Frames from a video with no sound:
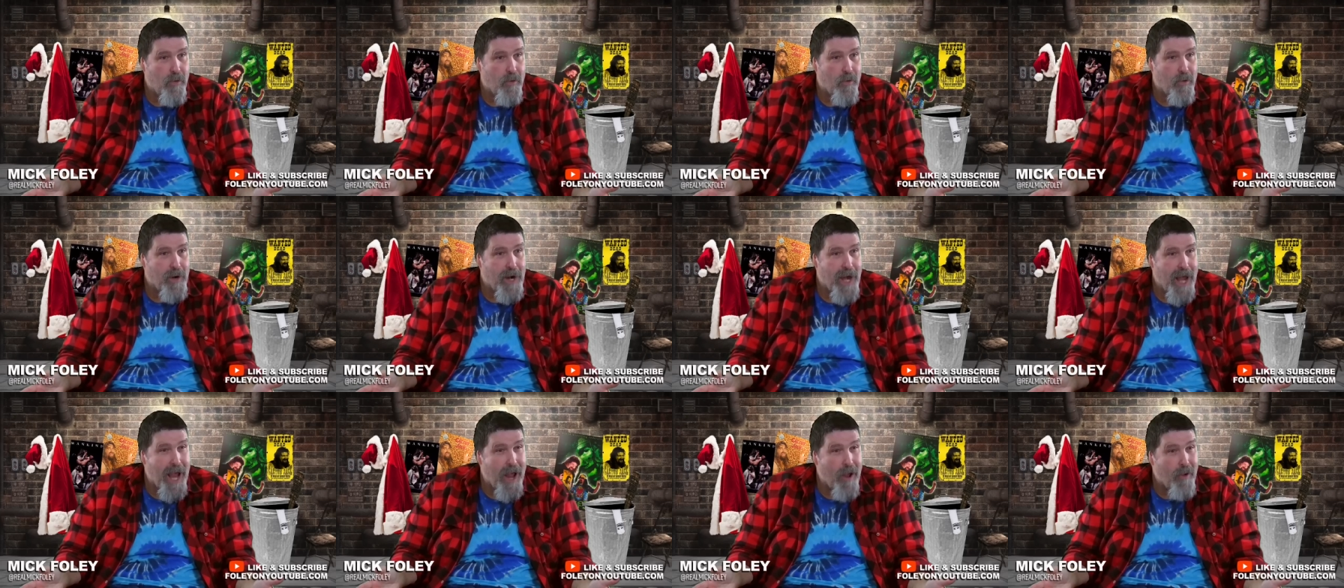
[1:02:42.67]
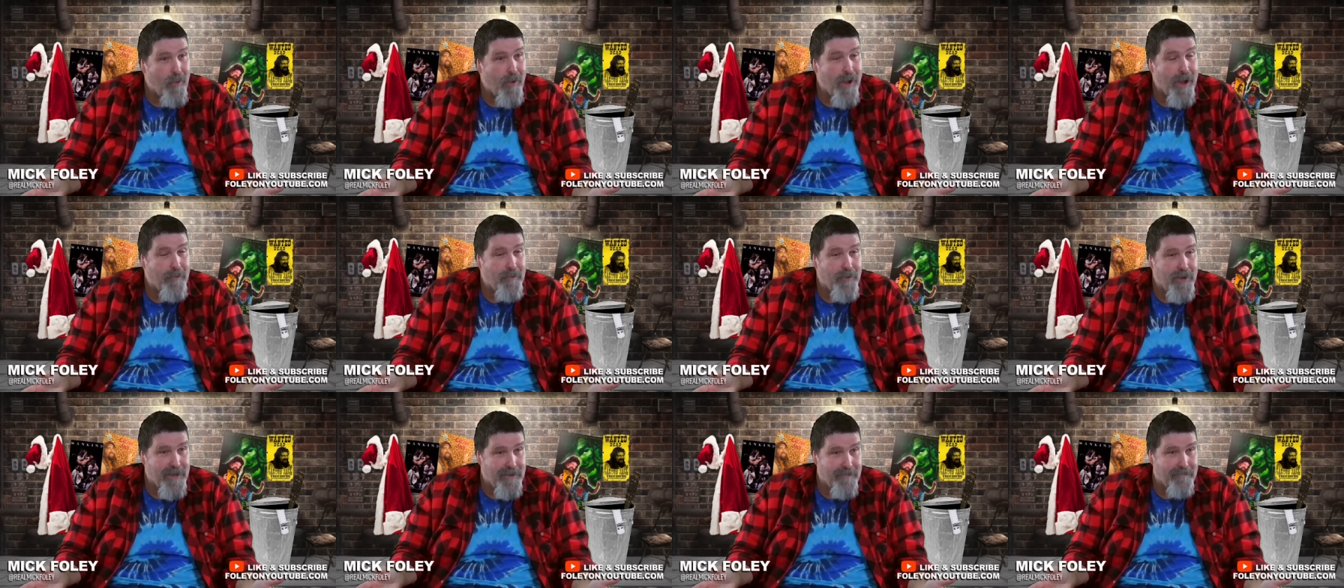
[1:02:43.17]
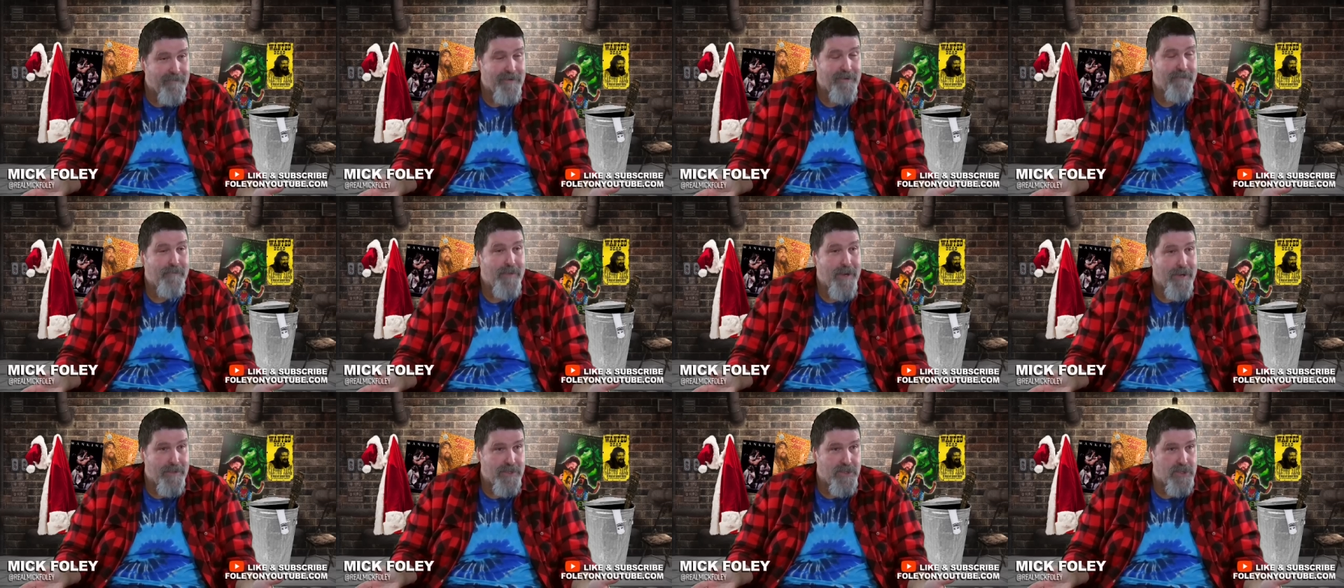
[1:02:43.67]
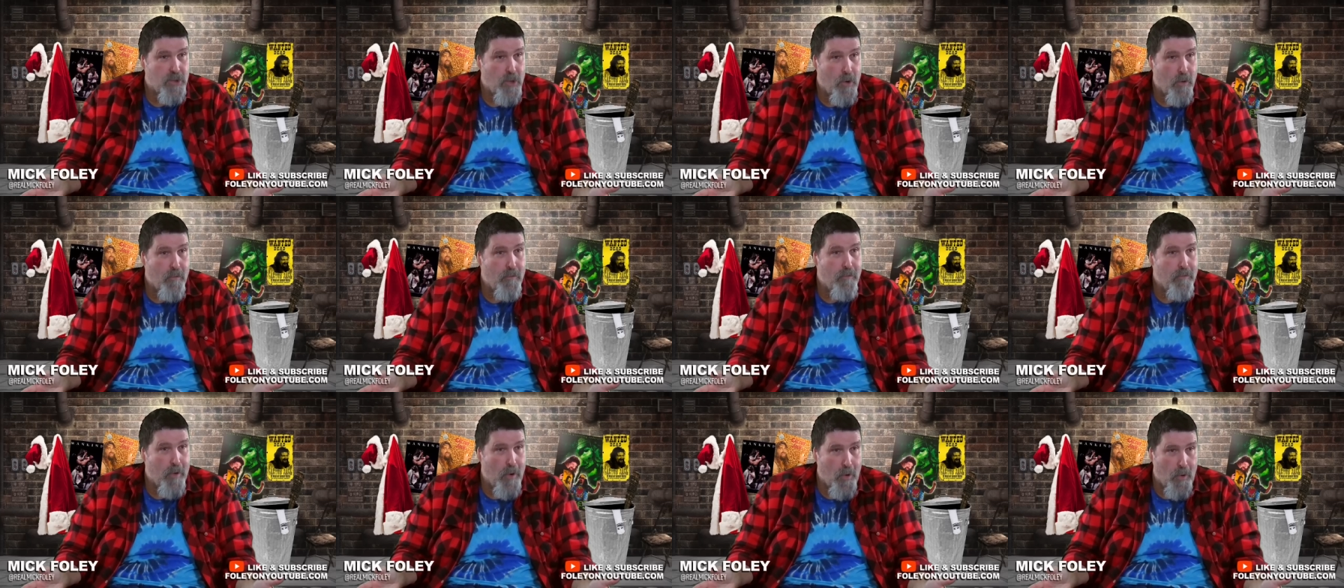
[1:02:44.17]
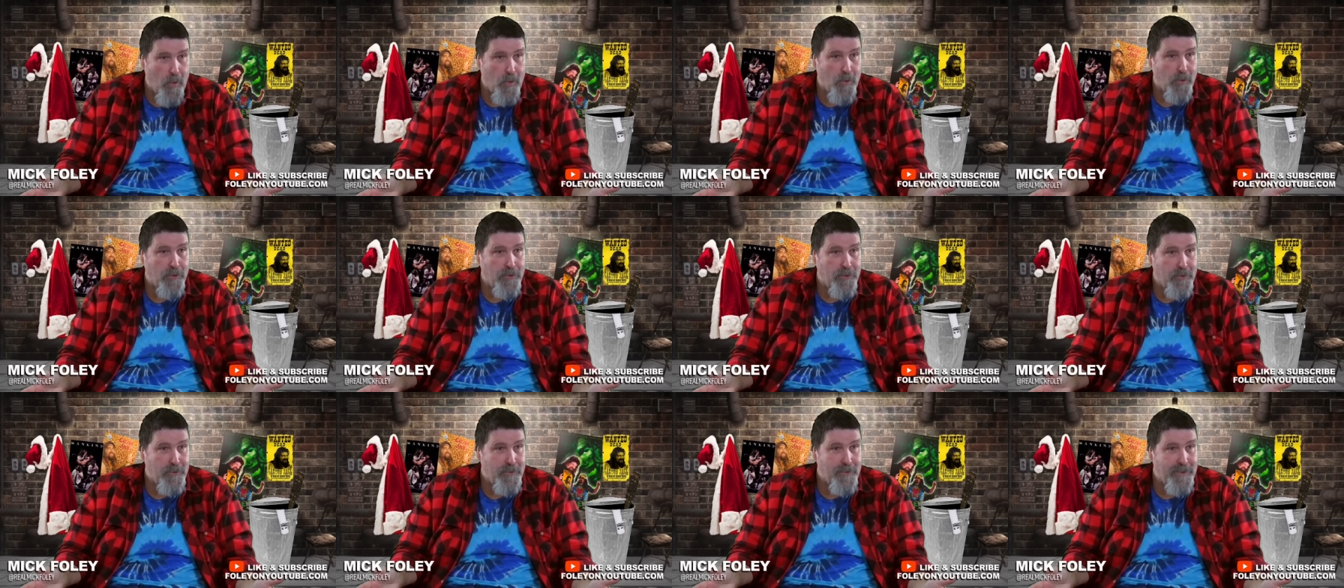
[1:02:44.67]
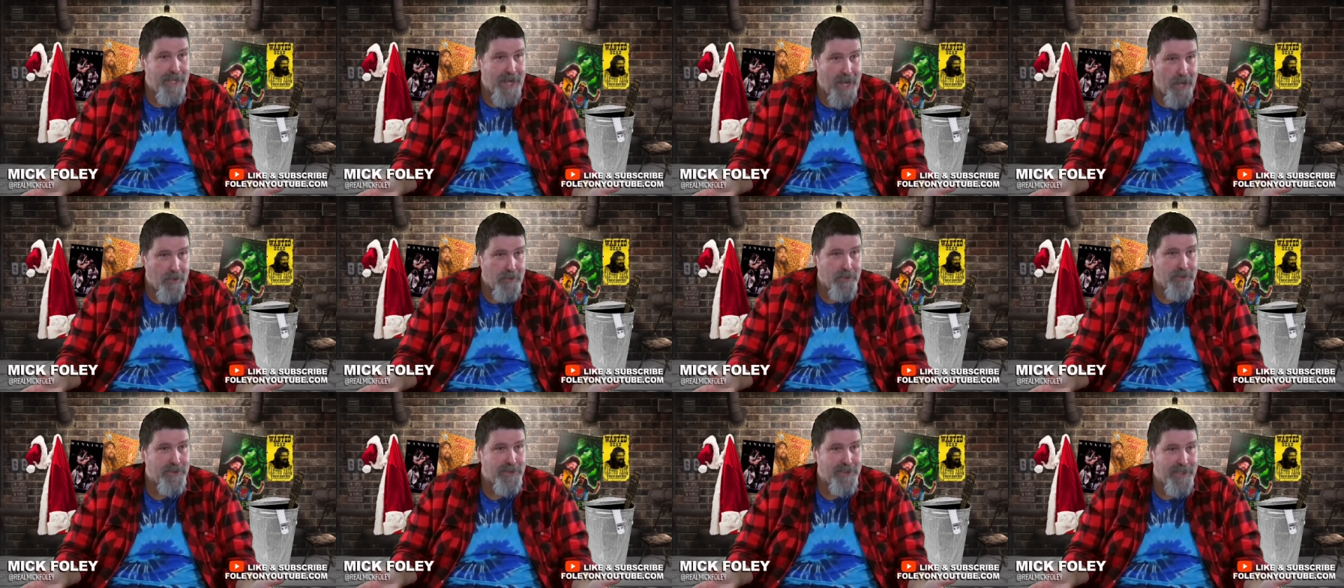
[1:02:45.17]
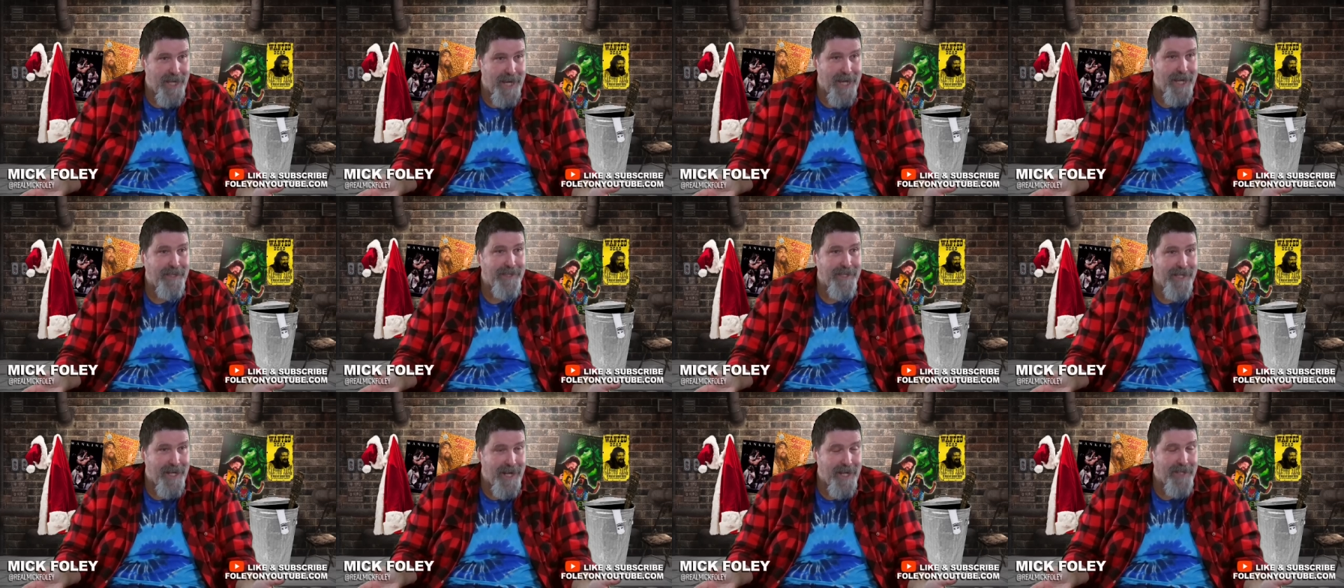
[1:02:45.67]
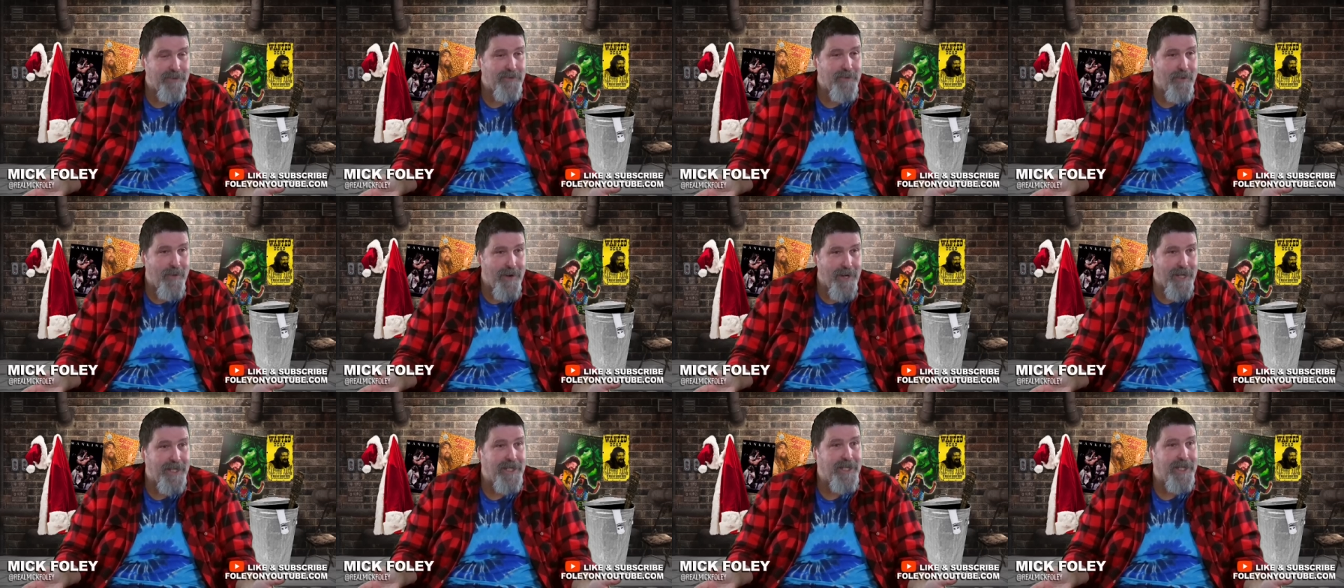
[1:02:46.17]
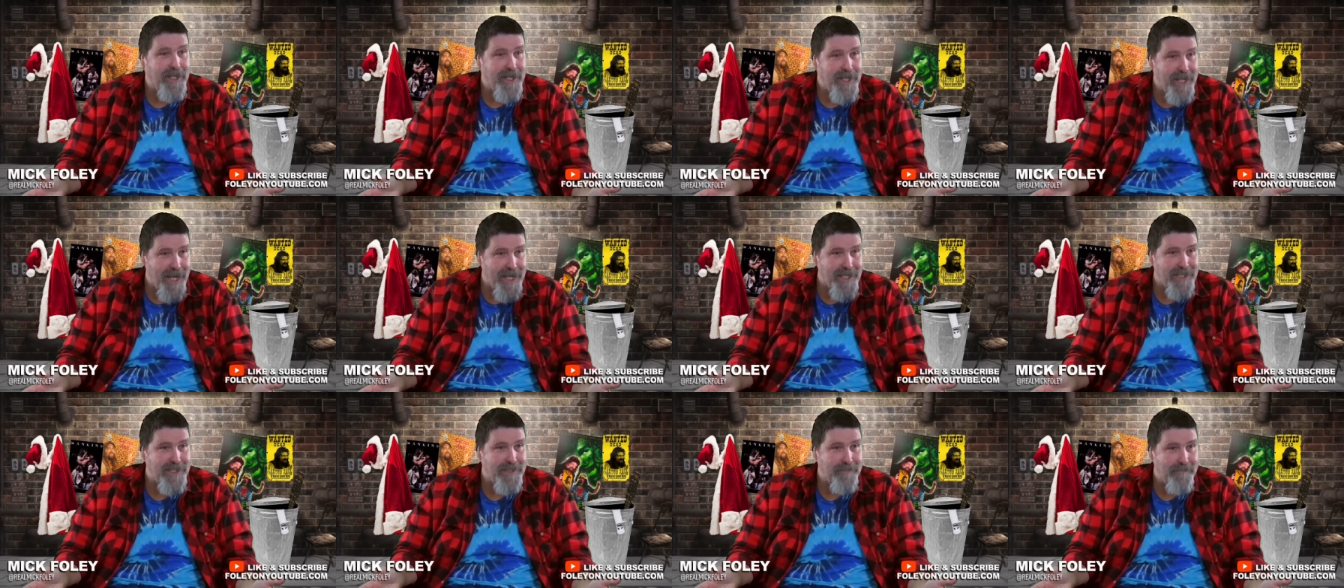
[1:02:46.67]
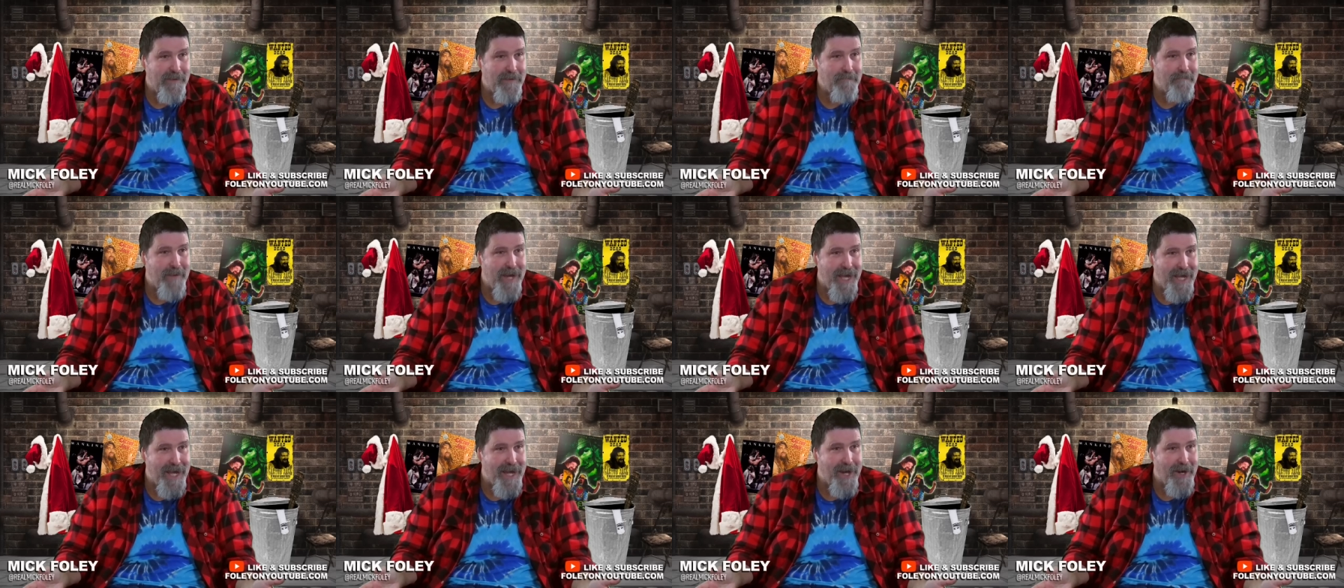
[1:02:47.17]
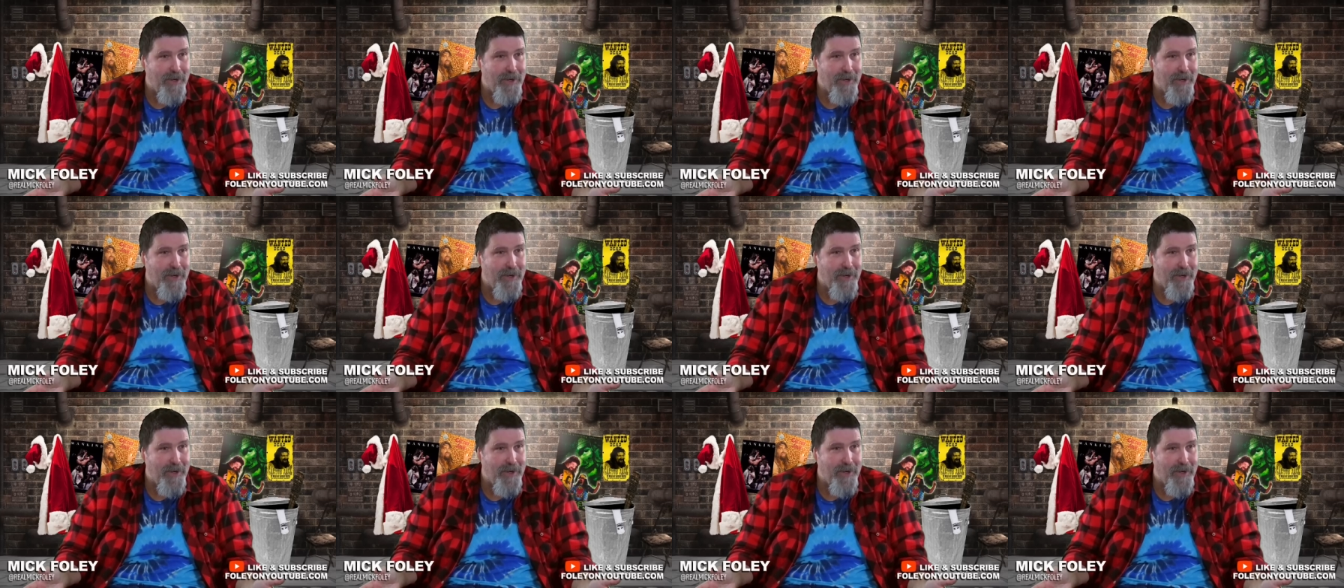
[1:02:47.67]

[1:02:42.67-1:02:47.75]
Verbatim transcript: or how I would even have been so bold to tell Sting that I thought I could catch him in midair,